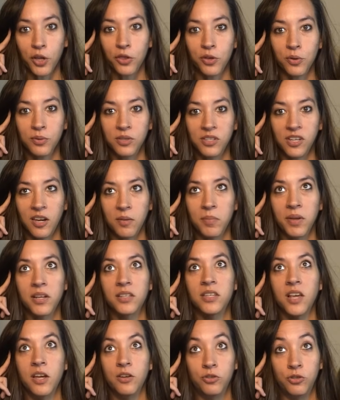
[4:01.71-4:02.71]
at those
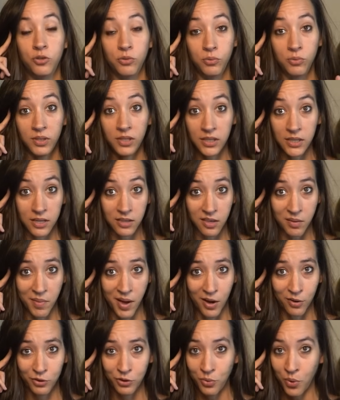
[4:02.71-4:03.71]
gimmicks and to seek them
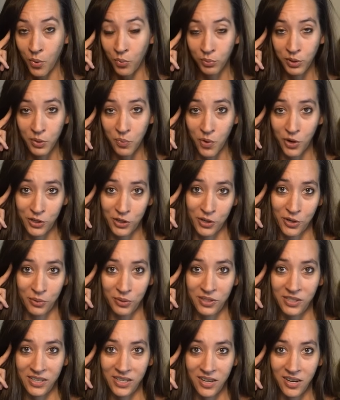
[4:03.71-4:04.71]
out, to only want to go
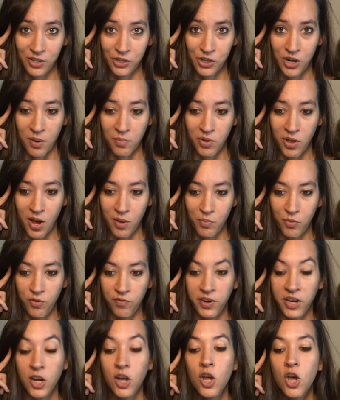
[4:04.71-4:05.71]
see a Shyamalan
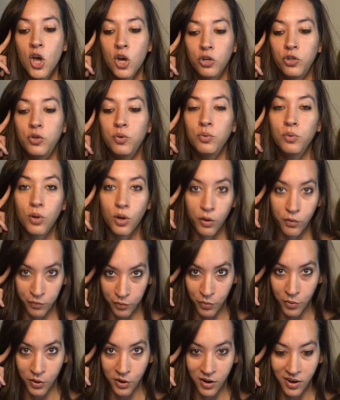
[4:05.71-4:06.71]
movie to look
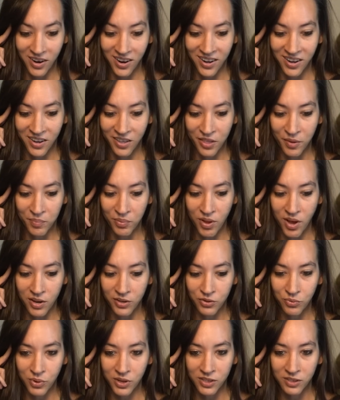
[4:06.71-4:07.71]
for the
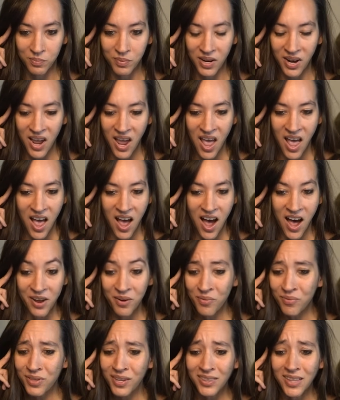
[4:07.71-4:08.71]
plot twist. But I
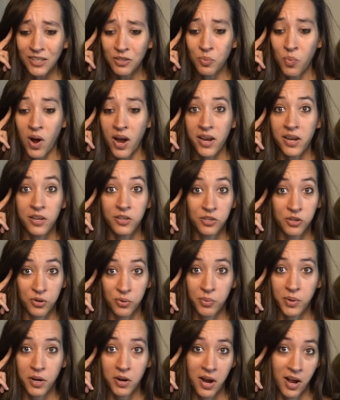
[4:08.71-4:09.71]
don't think that's why his
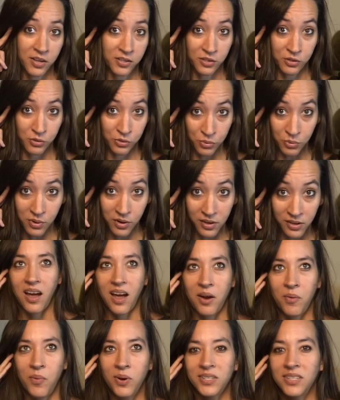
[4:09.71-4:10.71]
career has endured.
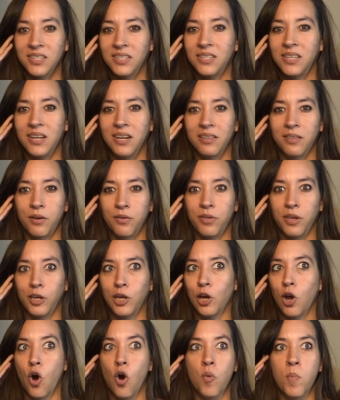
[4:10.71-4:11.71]
I wasn't sitting there
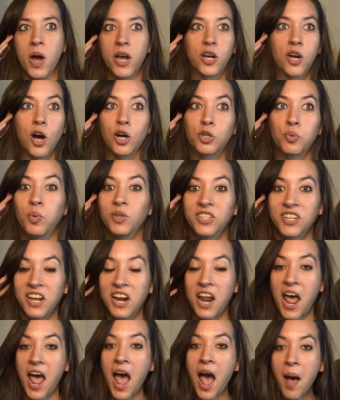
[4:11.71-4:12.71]
thinking, oh my gosh, what's
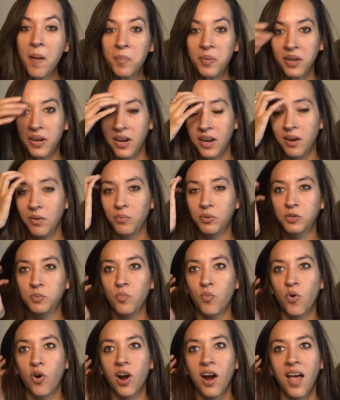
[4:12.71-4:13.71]
gonna happen? It was
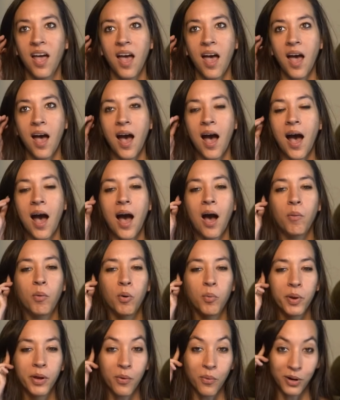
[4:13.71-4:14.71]
more, how are
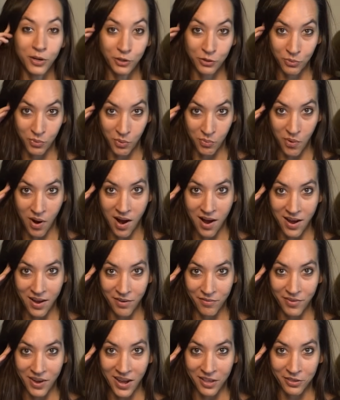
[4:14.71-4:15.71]
we going to
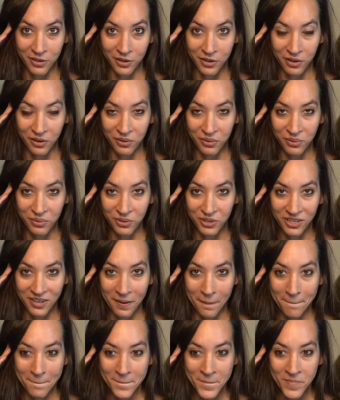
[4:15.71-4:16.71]
arrive at the conclusion?